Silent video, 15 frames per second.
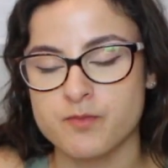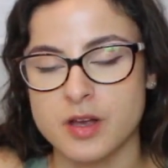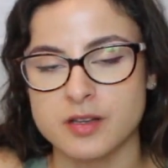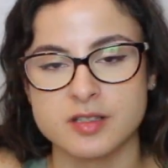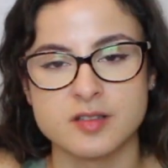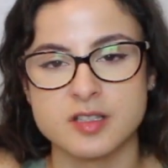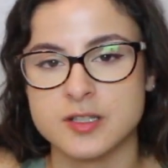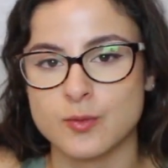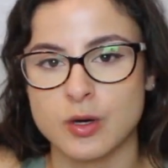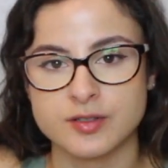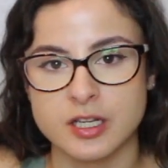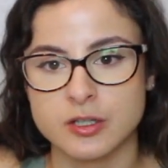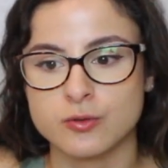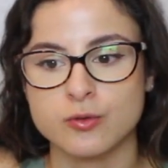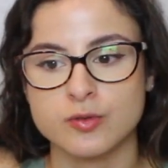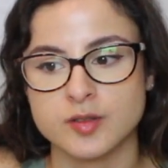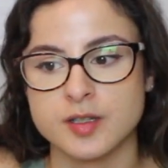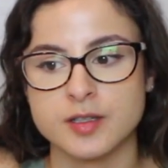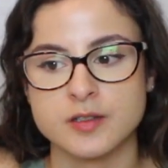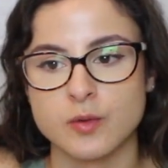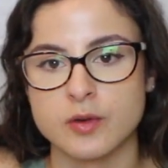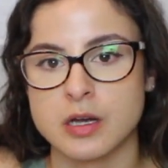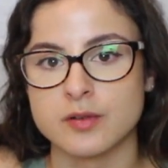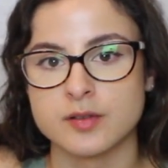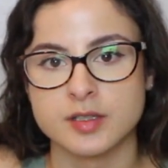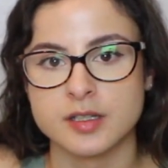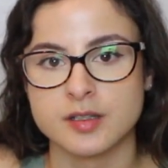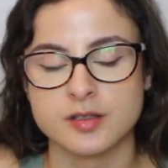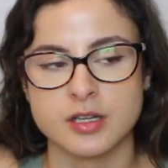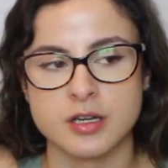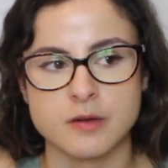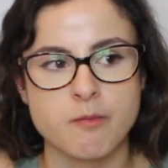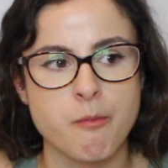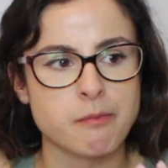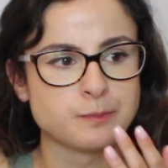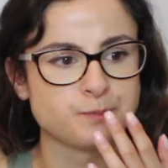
I did these one-day courses when I was 16.